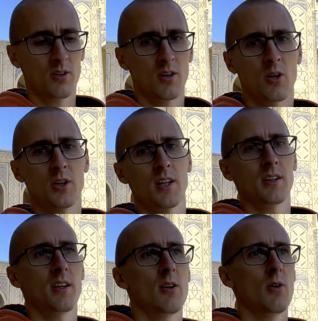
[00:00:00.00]
Okay,
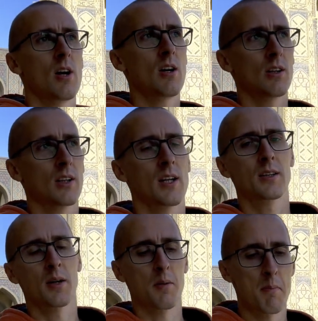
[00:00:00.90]
now I'll head
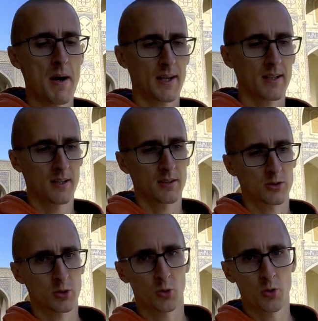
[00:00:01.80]
back
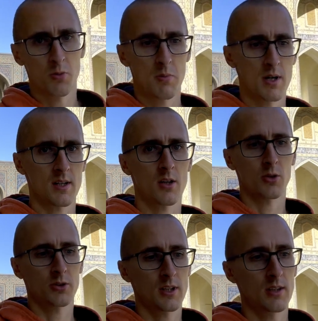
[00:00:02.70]
to my
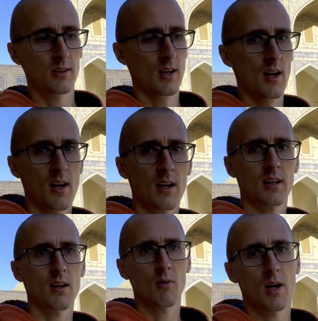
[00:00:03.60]
hotel,
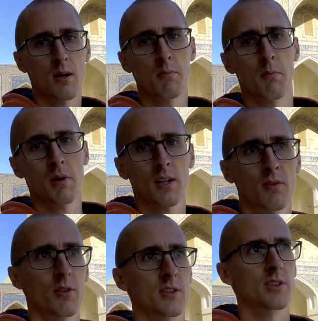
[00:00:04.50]
have a
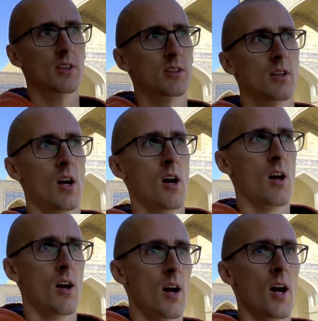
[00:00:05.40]
breakfast and
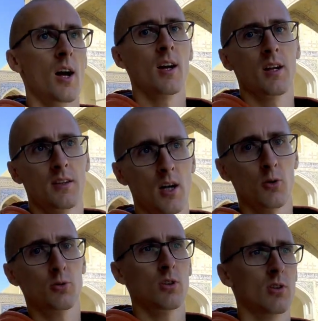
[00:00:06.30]
head
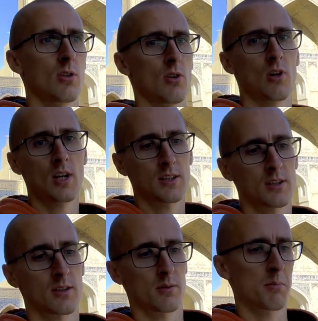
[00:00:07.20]
out
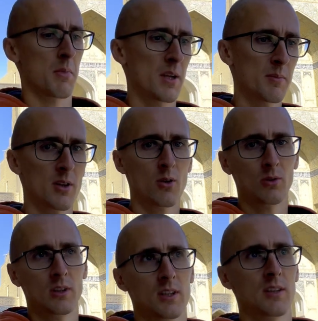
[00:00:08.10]
later, maybe
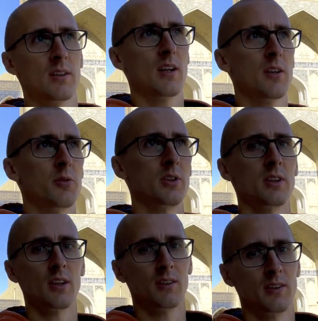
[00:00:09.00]
only in the evening,
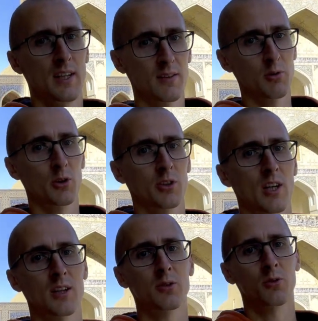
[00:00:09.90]
and then we'll
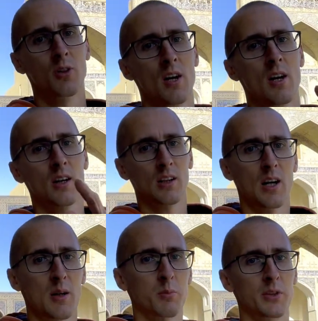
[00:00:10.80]
try to
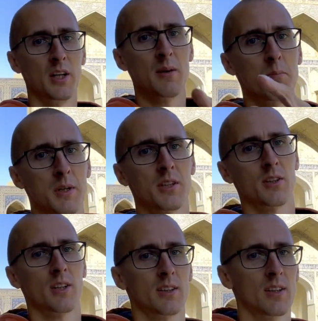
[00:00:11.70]
climb the
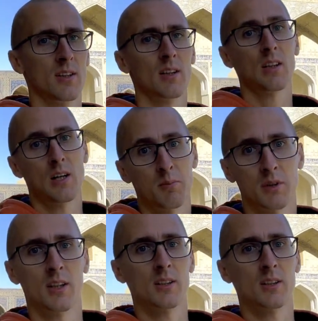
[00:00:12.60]
minaret, climb the